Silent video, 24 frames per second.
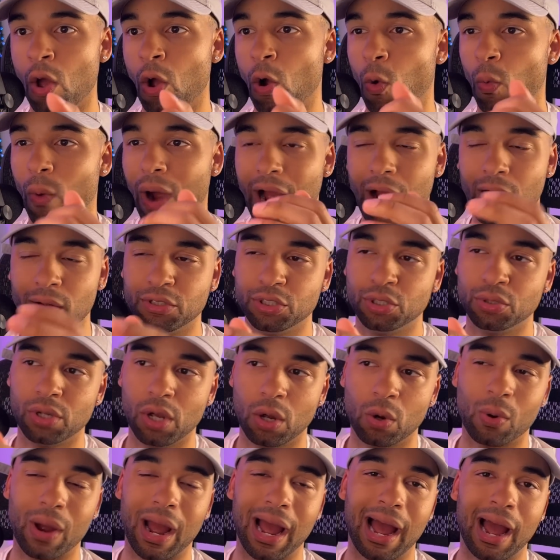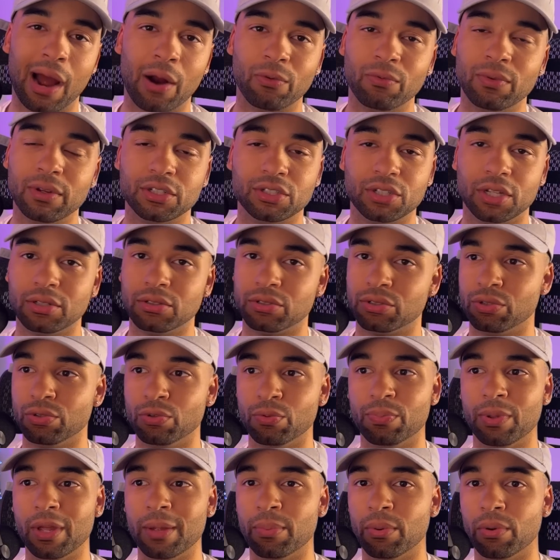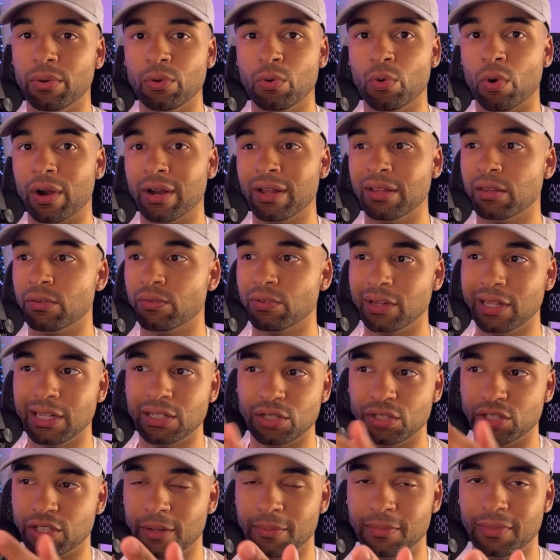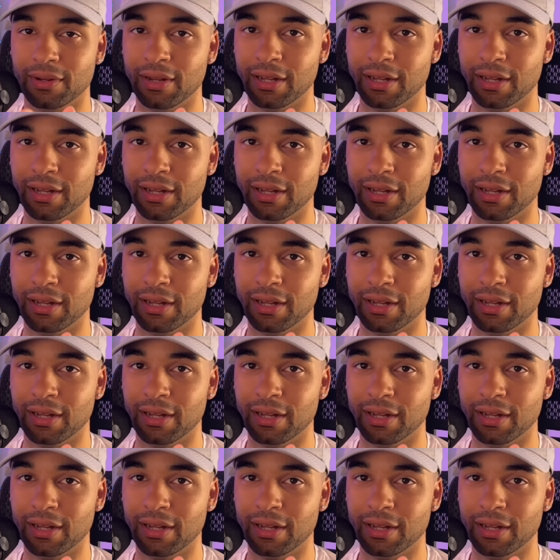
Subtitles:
why would you go outreaching to people who are in the relationship